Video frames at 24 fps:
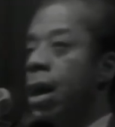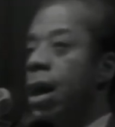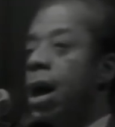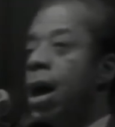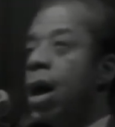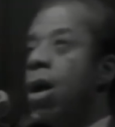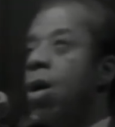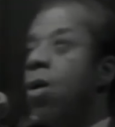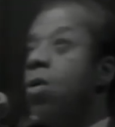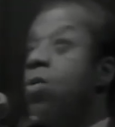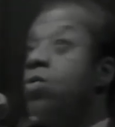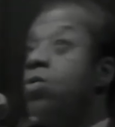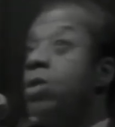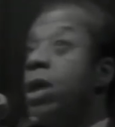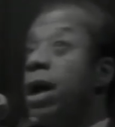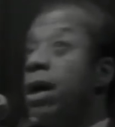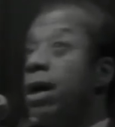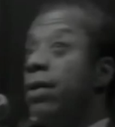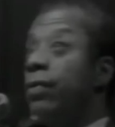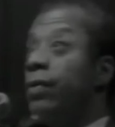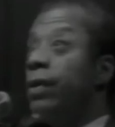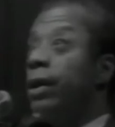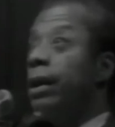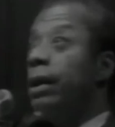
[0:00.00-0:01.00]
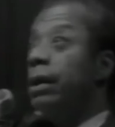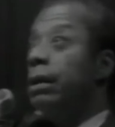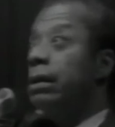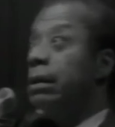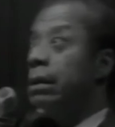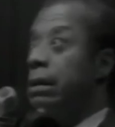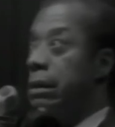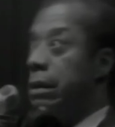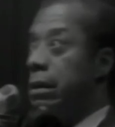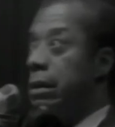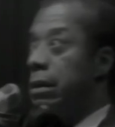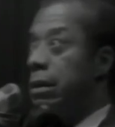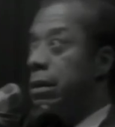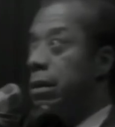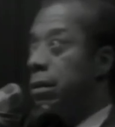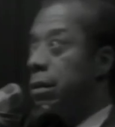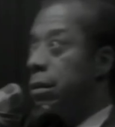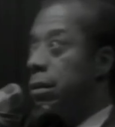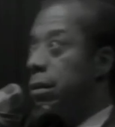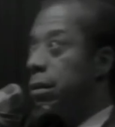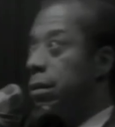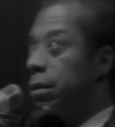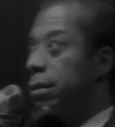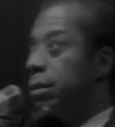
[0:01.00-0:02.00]
A whole lot of things
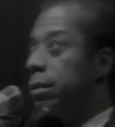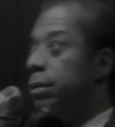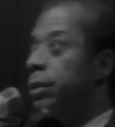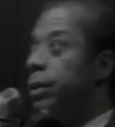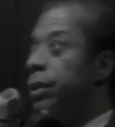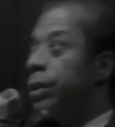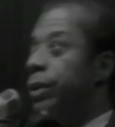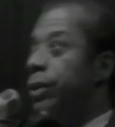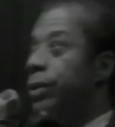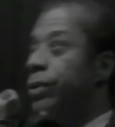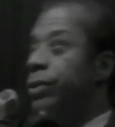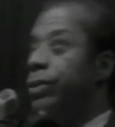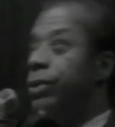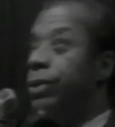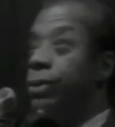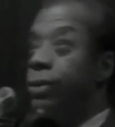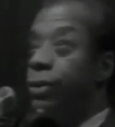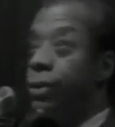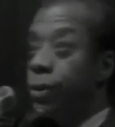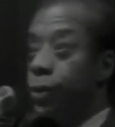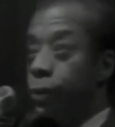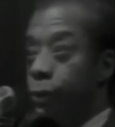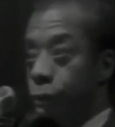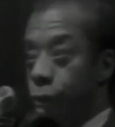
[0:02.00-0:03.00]
we used to do,